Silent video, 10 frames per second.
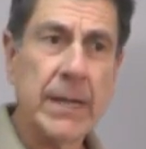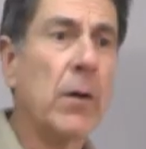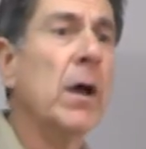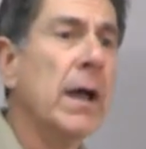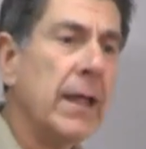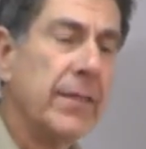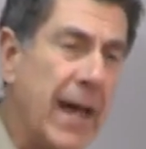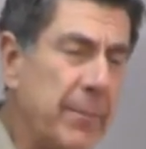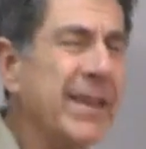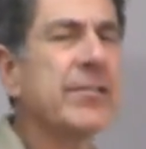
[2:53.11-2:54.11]
Now,
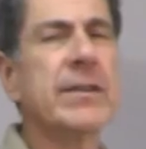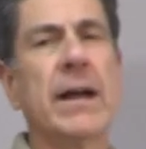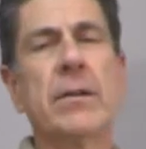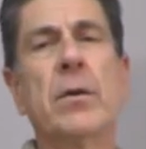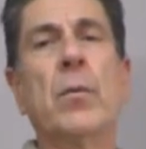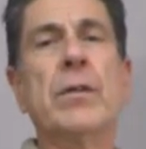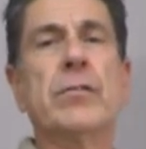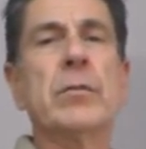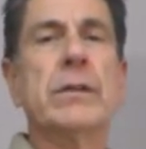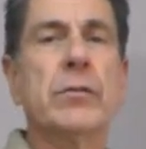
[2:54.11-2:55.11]
that being said, we
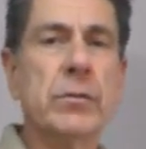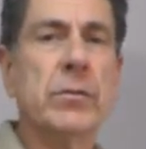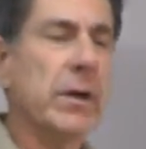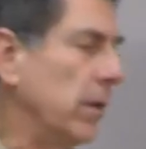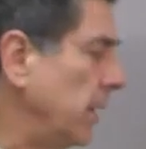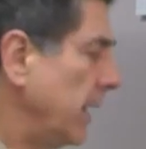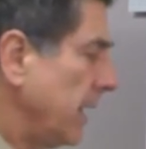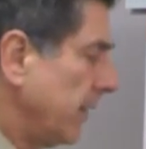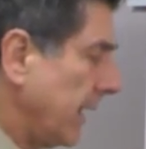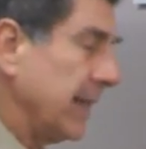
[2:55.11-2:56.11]
certainly do know
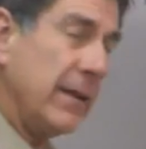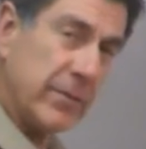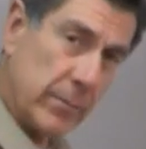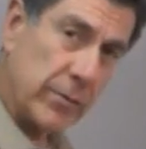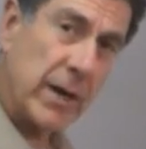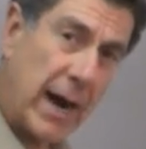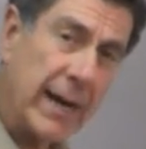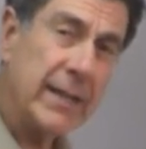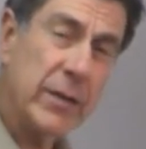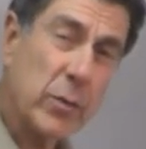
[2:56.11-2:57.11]
that even the most
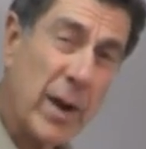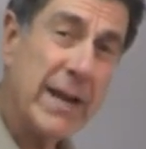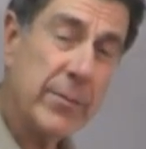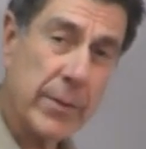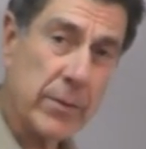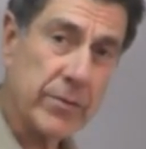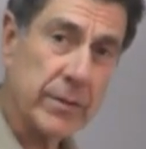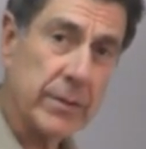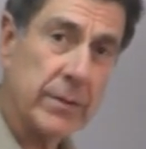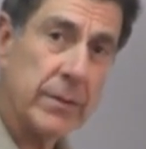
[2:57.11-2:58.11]
highly trained
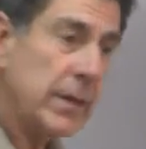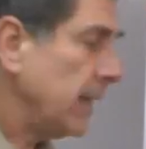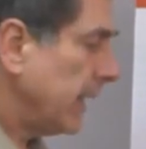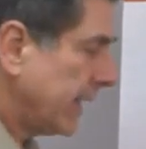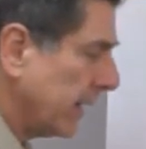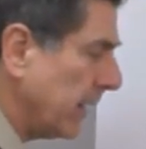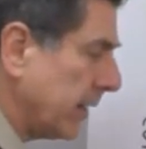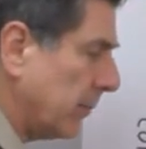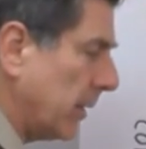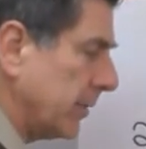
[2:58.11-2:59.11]
person can
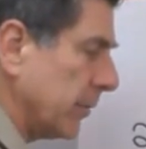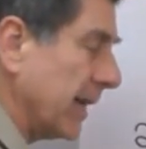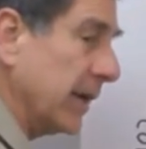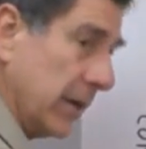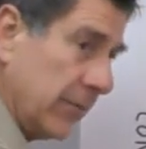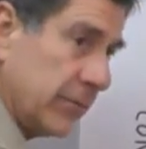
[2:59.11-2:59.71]
come under enough